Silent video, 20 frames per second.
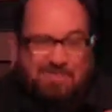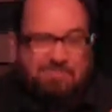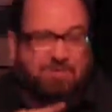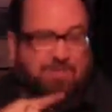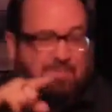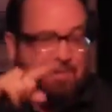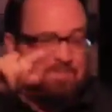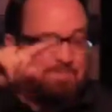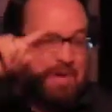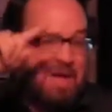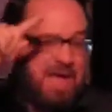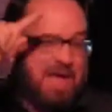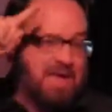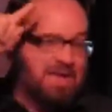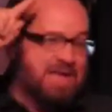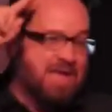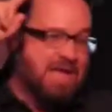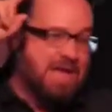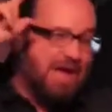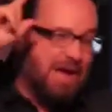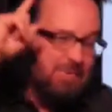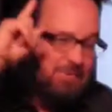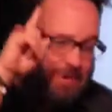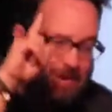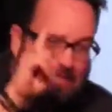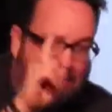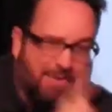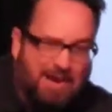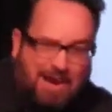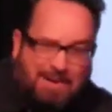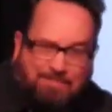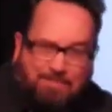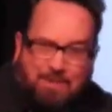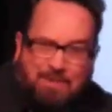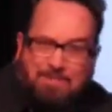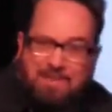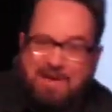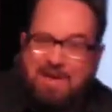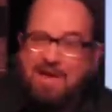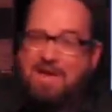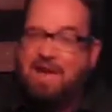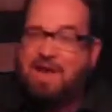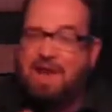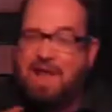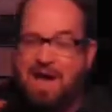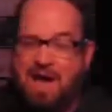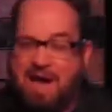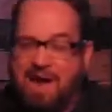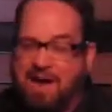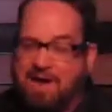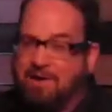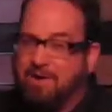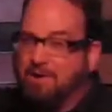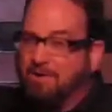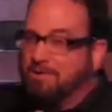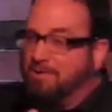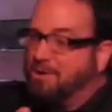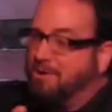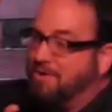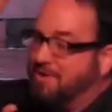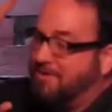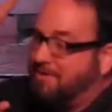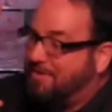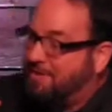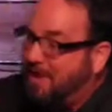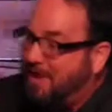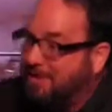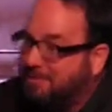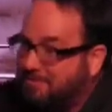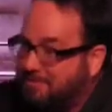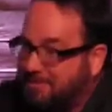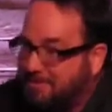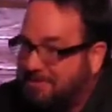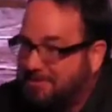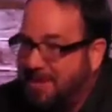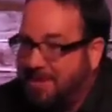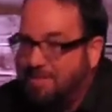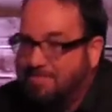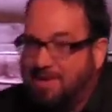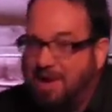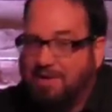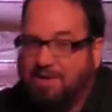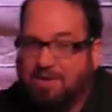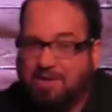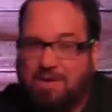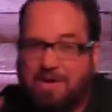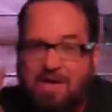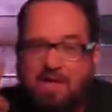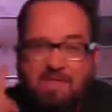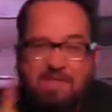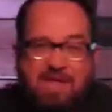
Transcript: have to be paid and where people be lying on you and things be said about you,